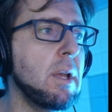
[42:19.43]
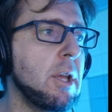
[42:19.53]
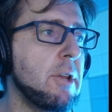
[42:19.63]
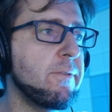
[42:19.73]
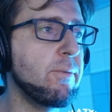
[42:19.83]

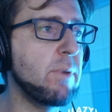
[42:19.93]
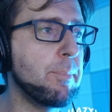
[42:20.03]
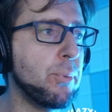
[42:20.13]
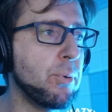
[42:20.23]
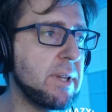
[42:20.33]
If we
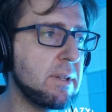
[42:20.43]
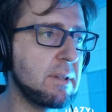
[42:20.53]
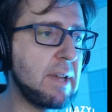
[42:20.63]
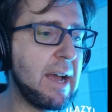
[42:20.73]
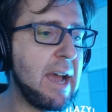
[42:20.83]

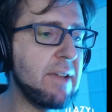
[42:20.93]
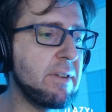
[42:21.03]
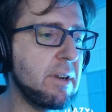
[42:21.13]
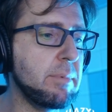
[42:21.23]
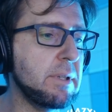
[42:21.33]
print the i
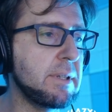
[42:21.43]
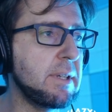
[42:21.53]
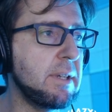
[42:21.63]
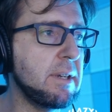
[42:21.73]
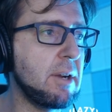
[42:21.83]
variable
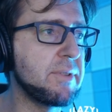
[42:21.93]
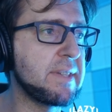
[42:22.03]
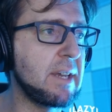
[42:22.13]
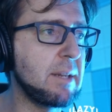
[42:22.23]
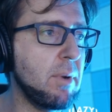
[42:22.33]
here
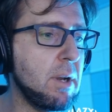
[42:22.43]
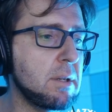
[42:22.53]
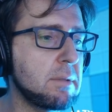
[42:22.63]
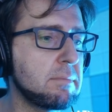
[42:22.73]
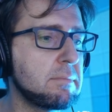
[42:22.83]
outside the
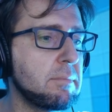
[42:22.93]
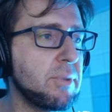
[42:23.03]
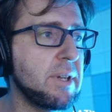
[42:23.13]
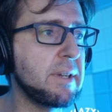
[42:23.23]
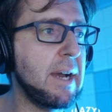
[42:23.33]
block,
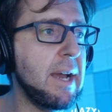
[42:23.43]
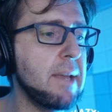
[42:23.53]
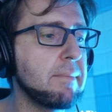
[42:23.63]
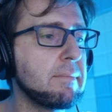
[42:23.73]
print i,